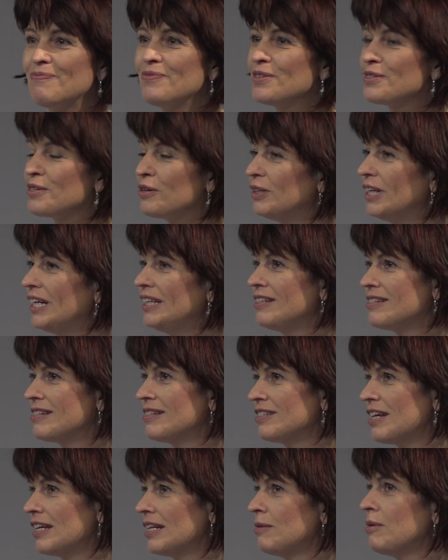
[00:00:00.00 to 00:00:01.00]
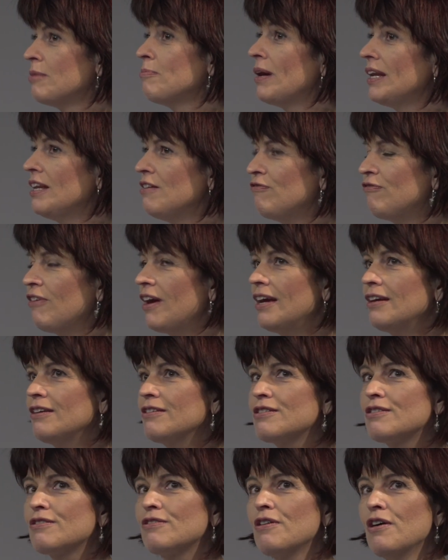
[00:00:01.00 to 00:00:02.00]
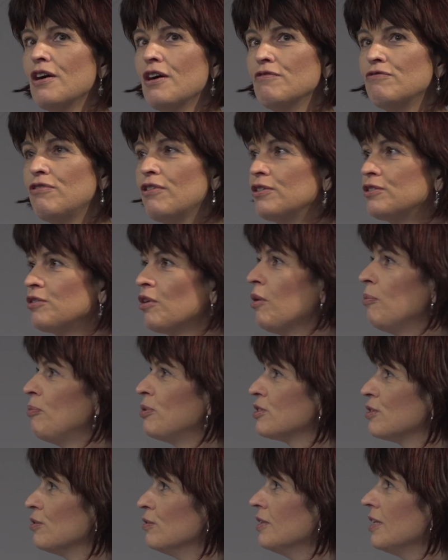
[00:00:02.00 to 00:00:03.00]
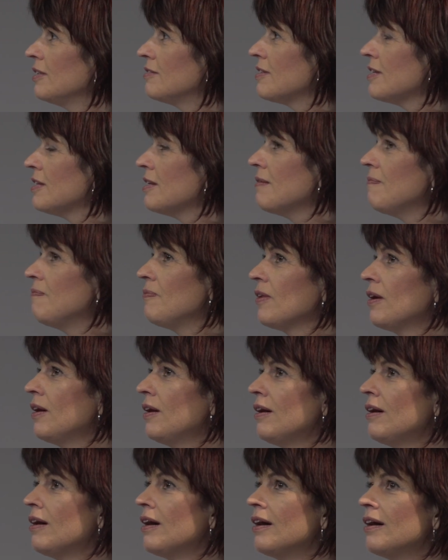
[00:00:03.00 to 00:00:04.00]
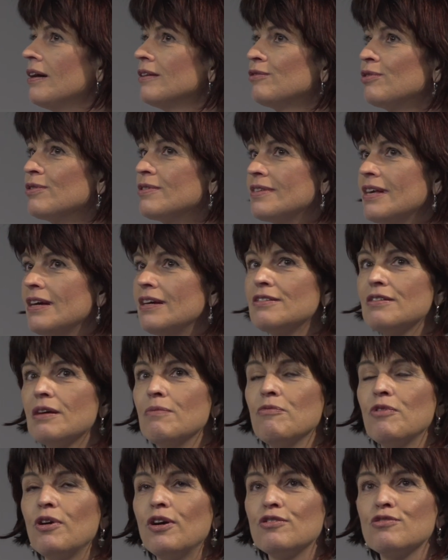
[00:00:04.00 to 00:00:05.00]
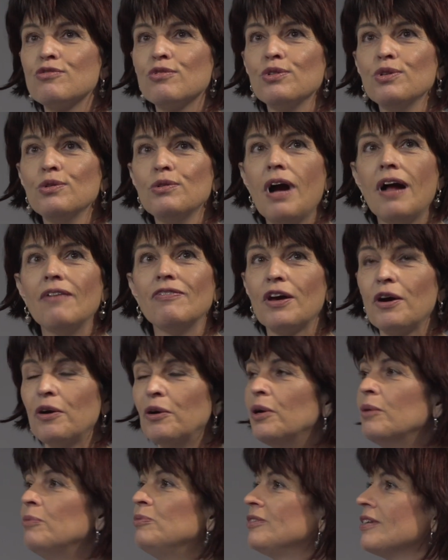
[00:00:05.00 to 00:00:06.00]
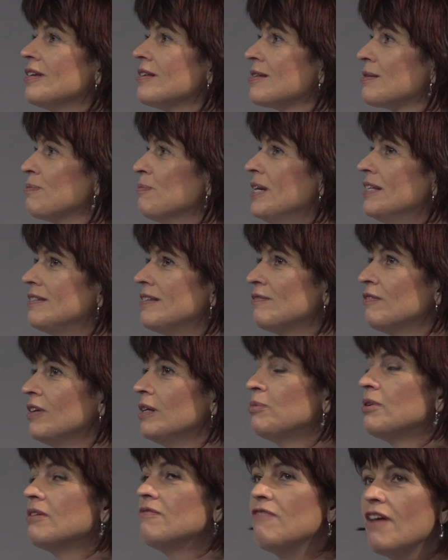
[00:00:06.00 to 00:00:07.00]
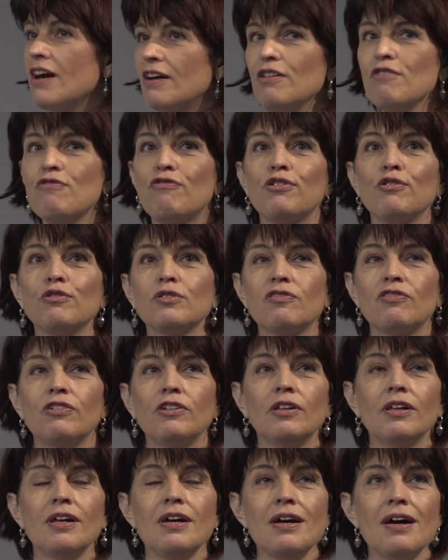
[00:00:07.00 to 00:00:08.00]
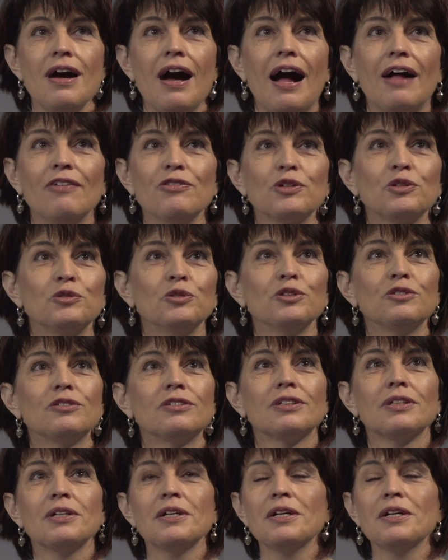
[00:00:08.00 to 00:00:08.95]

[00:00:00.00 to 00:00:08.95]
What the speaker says: So ladies and gentlemen, many thanks for the opportunity to say some words to you, and I hope this meeting will be very fruitful and a good